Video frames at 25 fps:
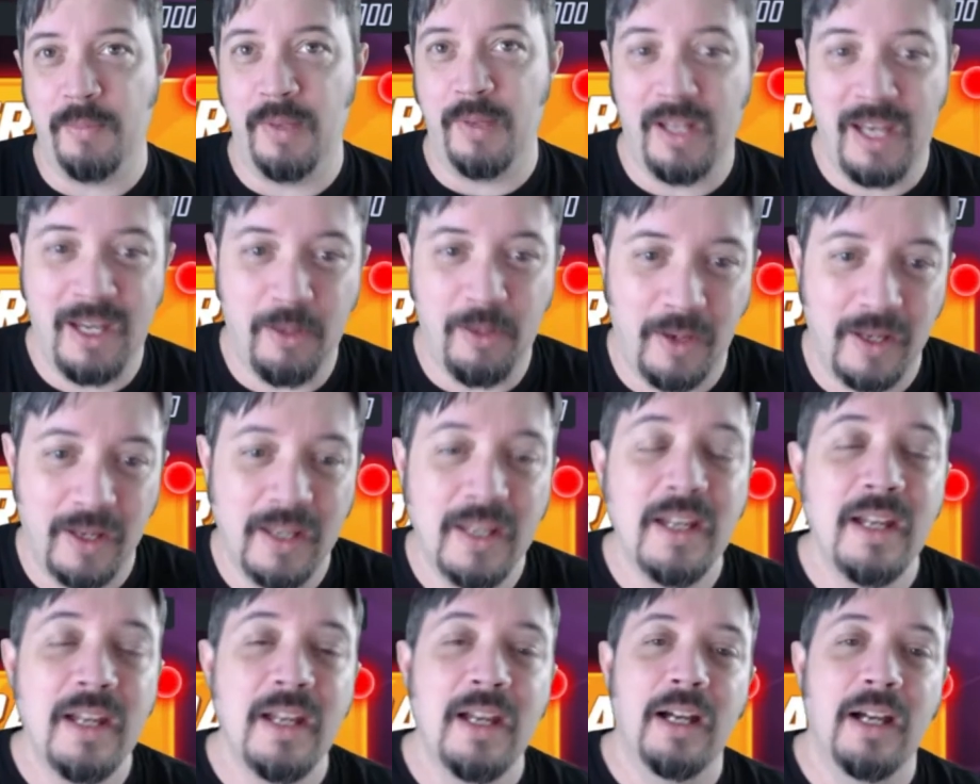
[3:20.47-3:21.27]
But anyway,
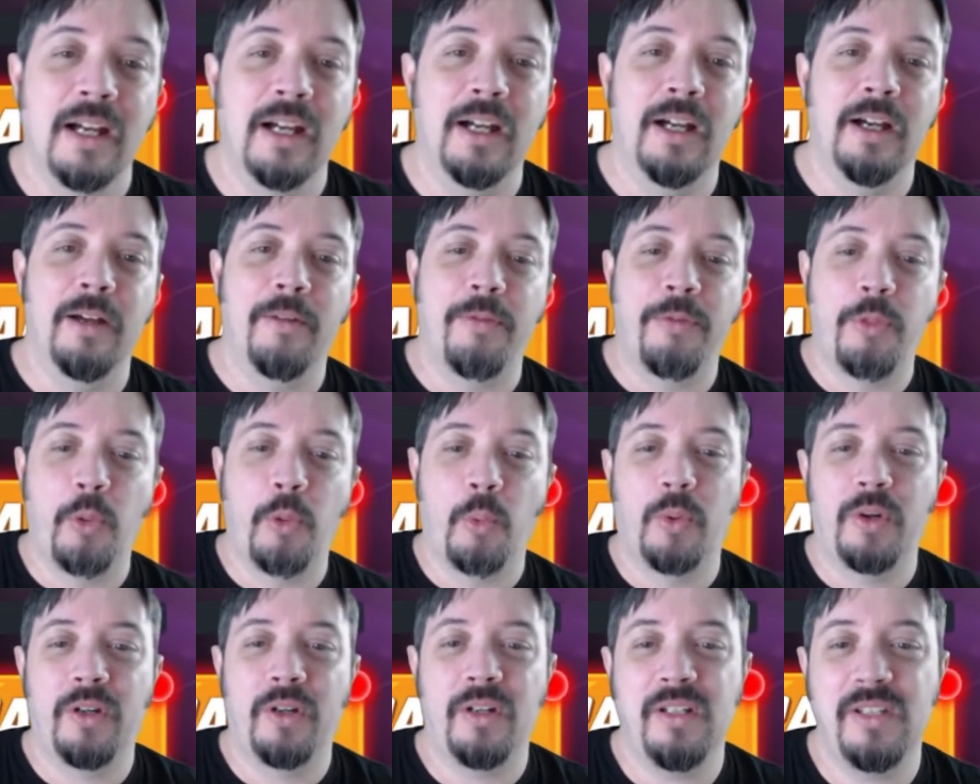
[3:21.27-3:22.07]

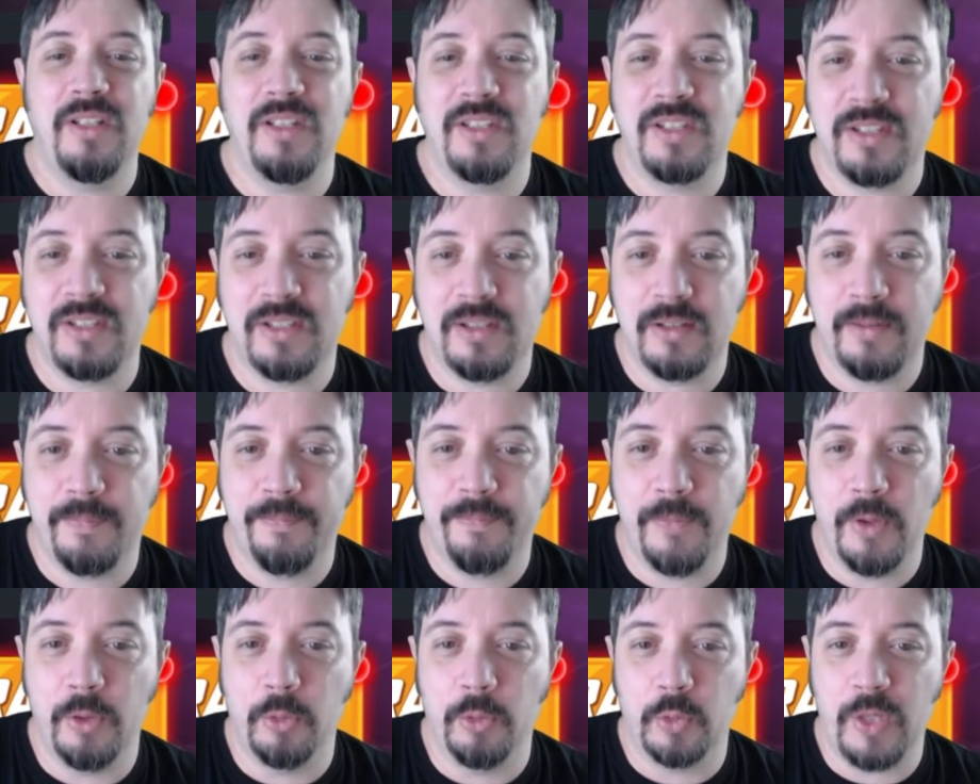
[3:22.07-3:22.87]
Thor is
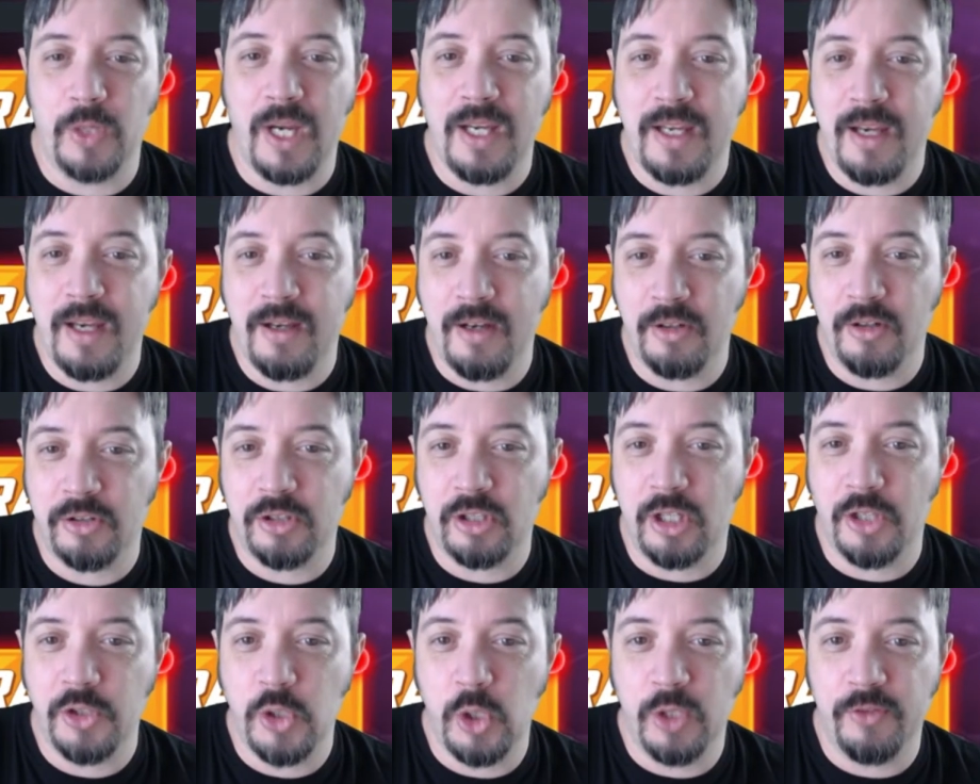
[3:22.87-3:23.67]
a great
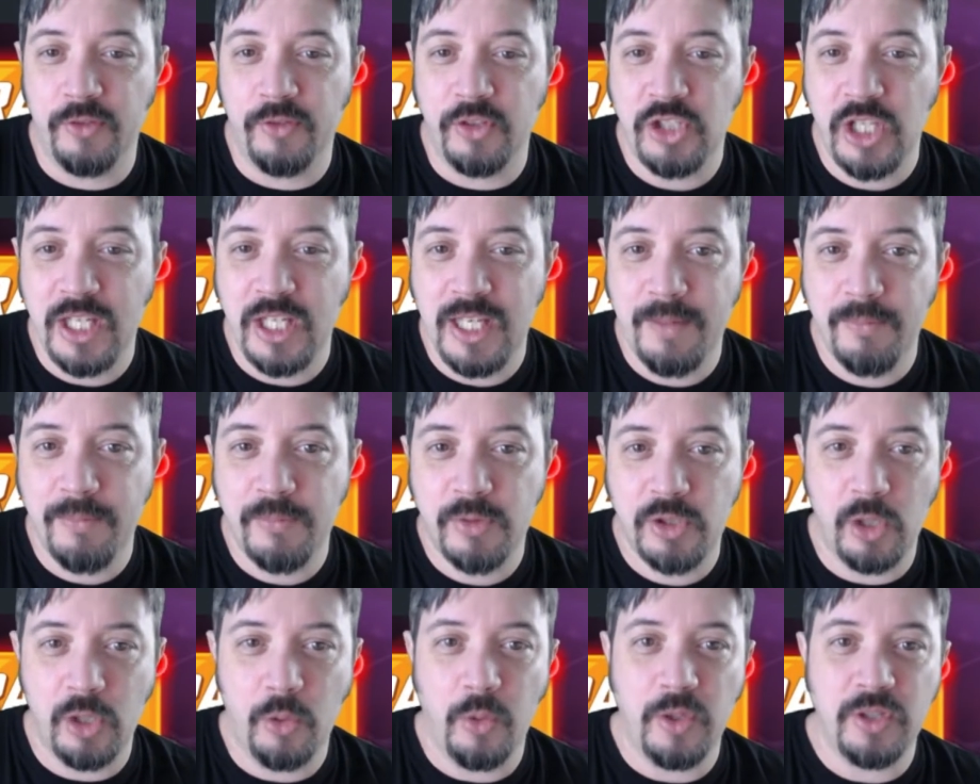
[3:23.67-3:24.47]
character on 2 different
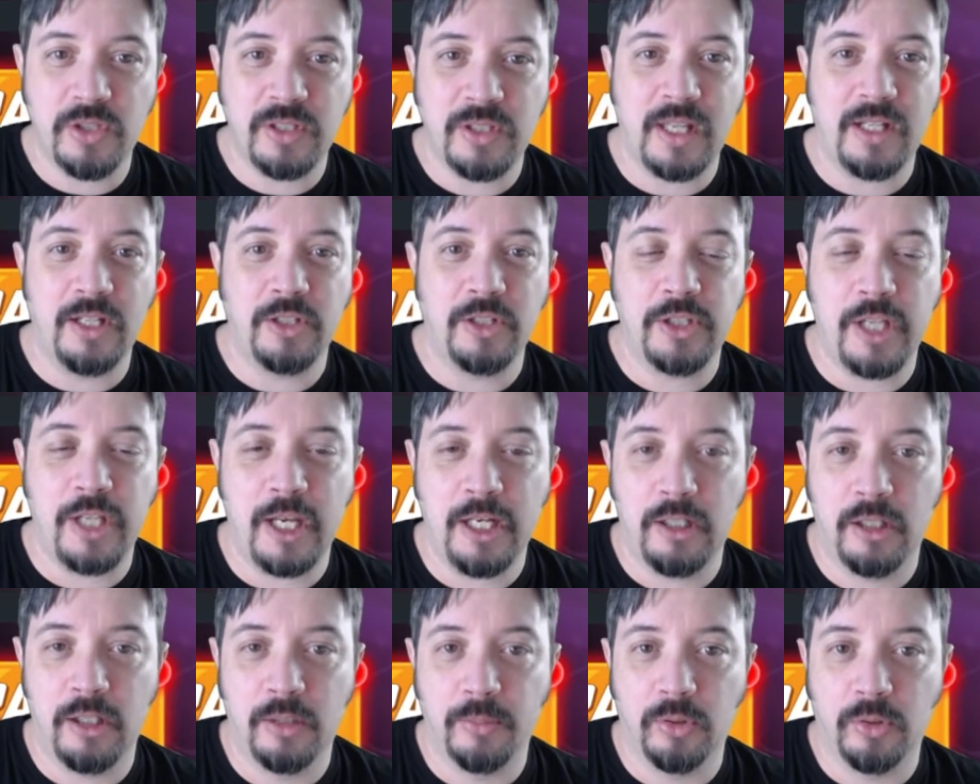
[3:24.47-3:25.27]
teams, so he's not a
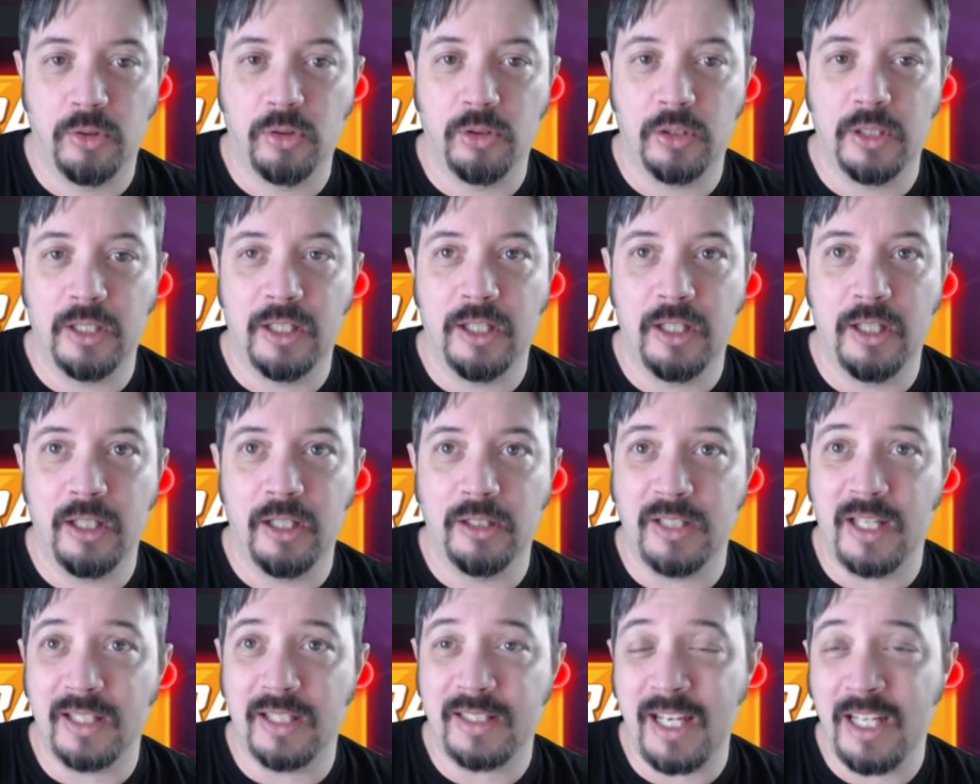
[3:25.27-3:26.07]
terrible
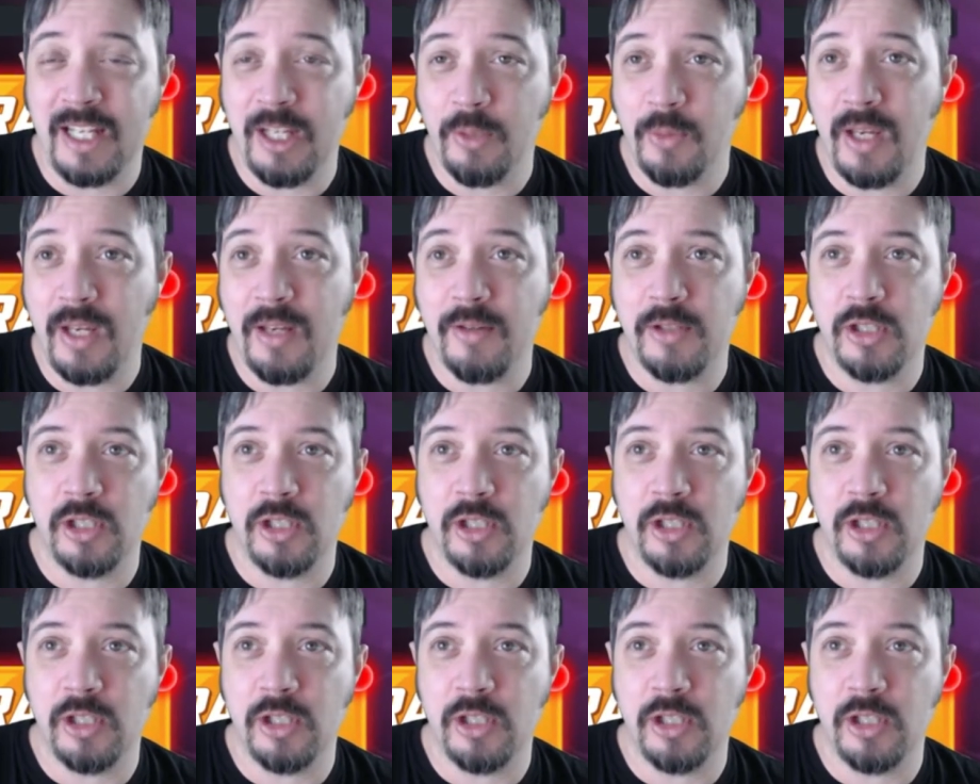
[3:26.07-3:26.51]
unlock anyway.